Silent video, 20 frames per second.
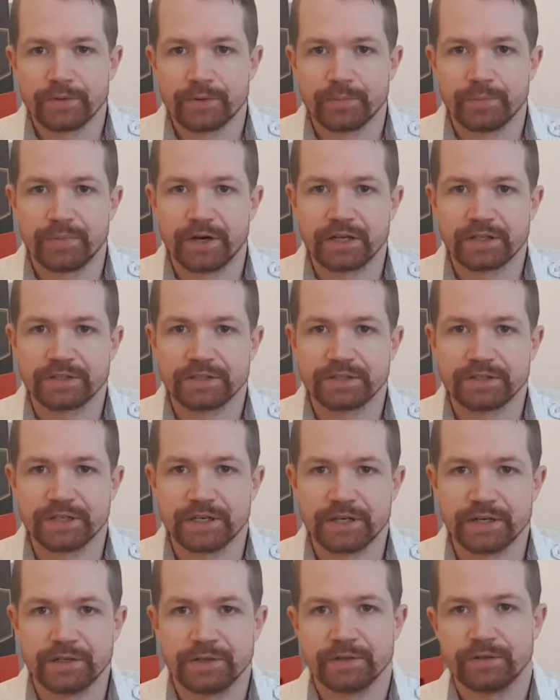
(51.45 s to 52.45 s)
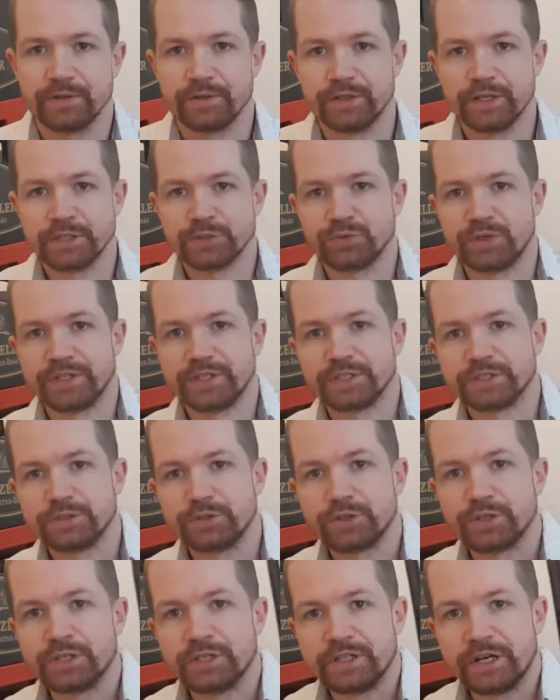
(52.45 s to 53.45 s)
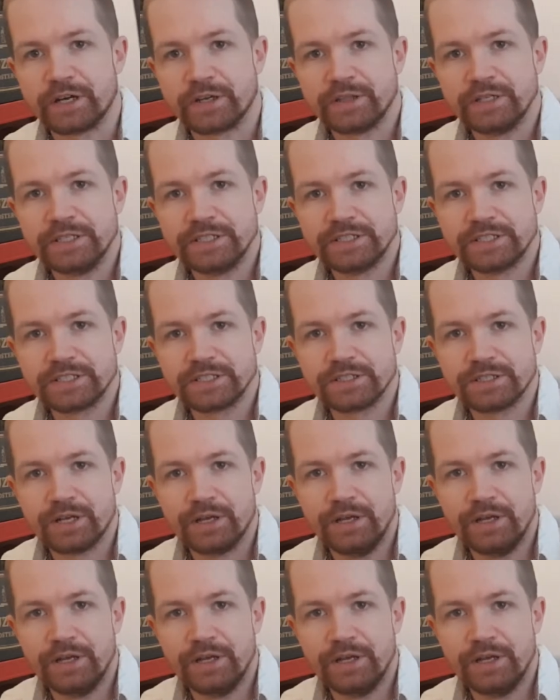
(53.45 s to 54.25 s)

But this one is looking like this,